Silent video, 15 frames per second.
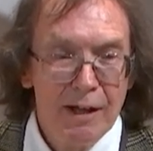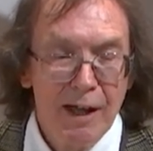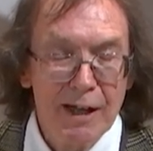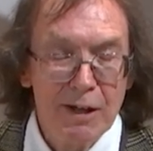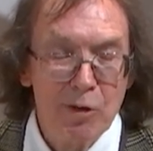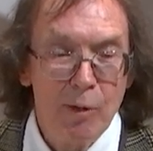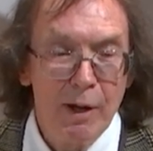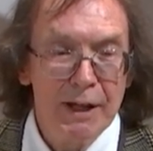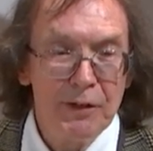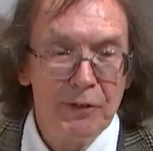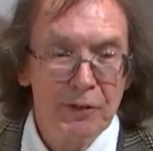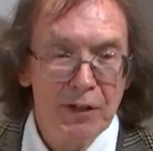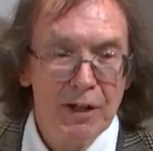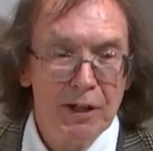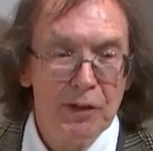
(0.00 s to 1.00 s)

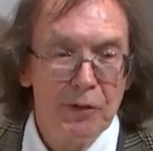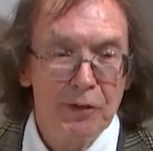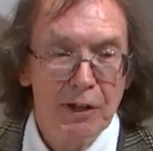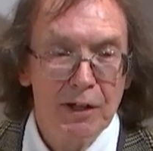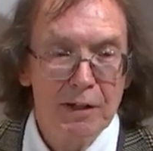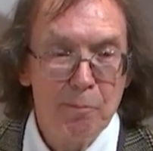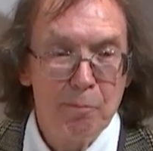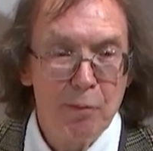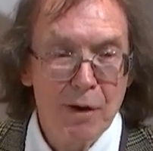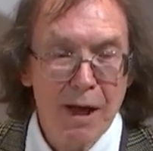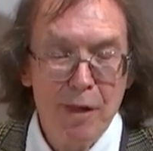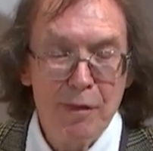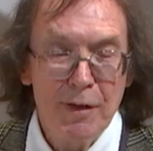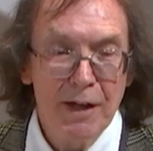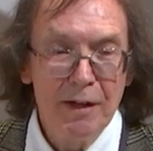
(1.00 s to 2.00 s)
Likewise, his
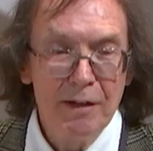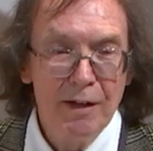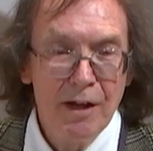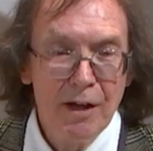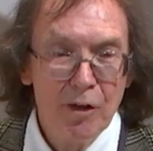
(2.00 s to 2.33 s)
brother